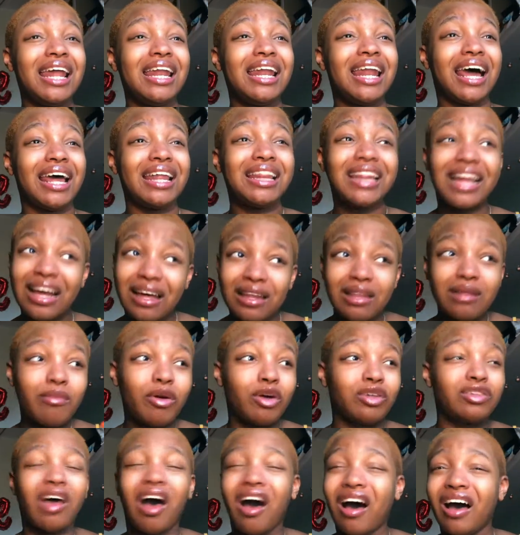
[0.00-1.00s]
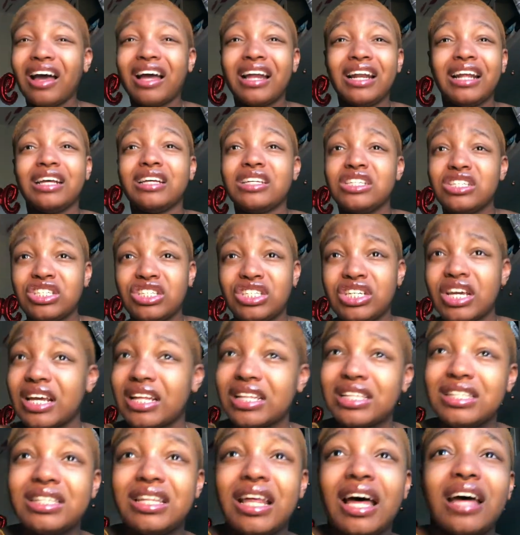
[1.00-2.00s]
Like, they are the most ugliest
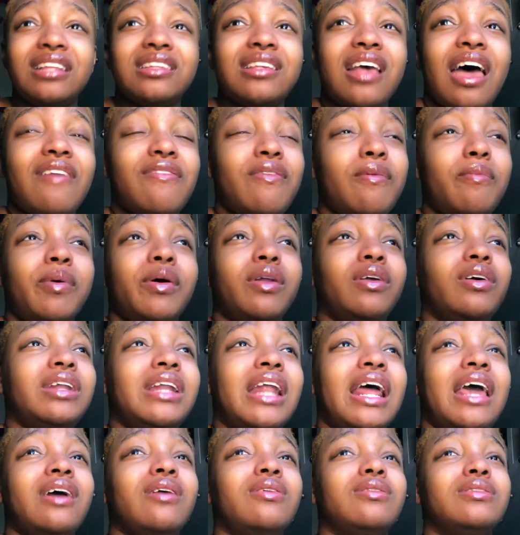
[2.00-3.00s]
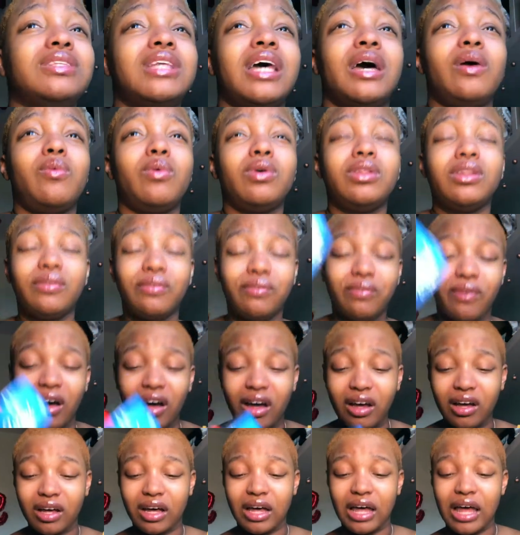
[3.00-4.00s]
shits that's ever been on nails. Like, what the
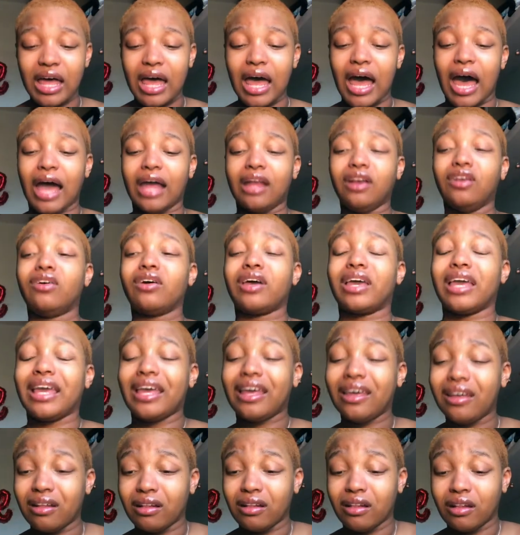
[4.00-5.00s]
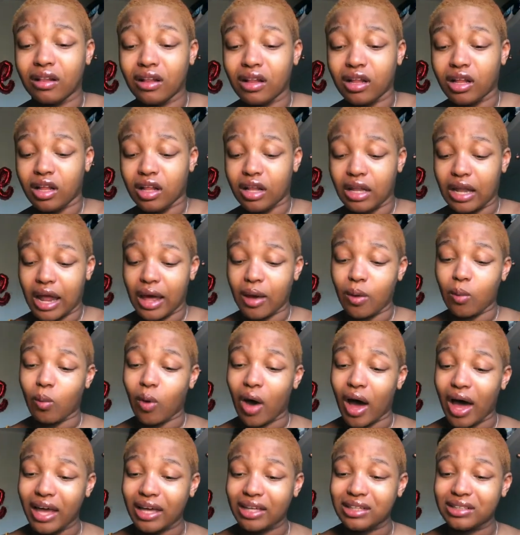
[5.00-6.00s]
fuck? I look ill. Like,
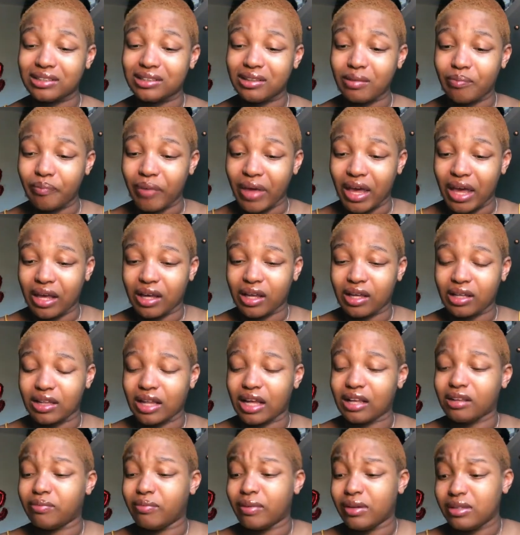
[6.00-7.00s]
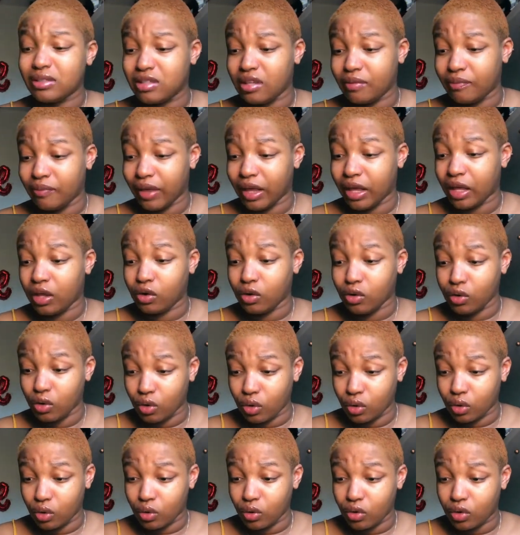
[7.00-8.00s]
why is the pink that's meant to be a
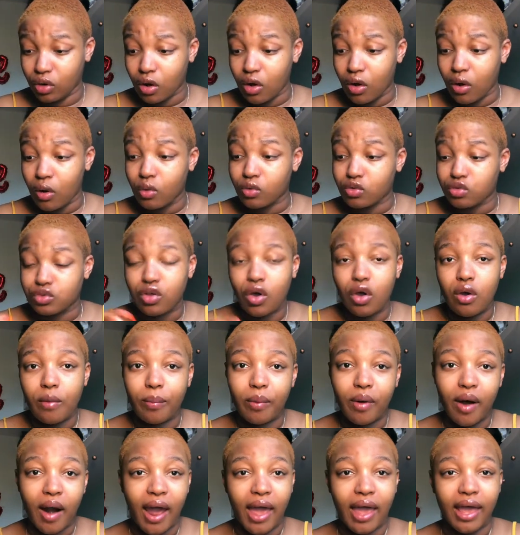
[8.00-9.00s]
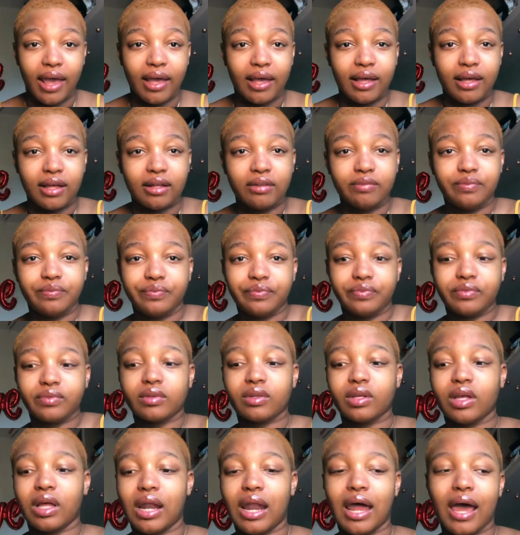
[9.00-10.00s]
nude so bright?
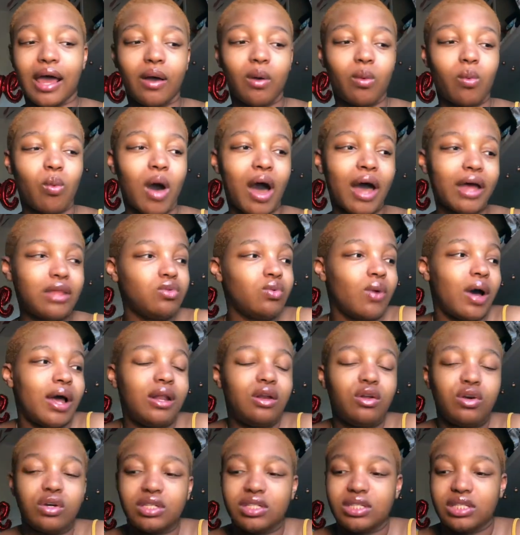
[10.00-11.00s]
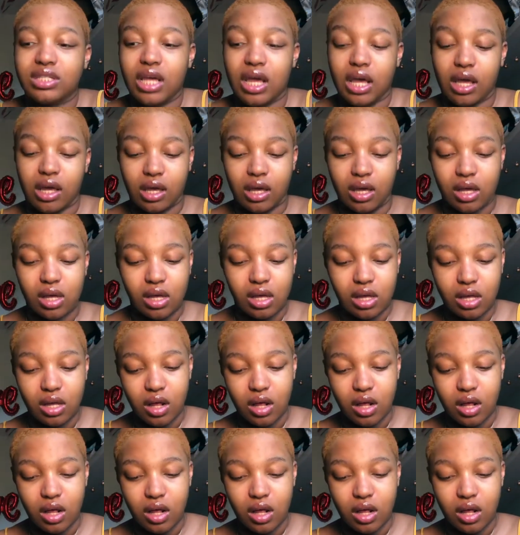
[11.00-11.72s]
Like, why do I look sick?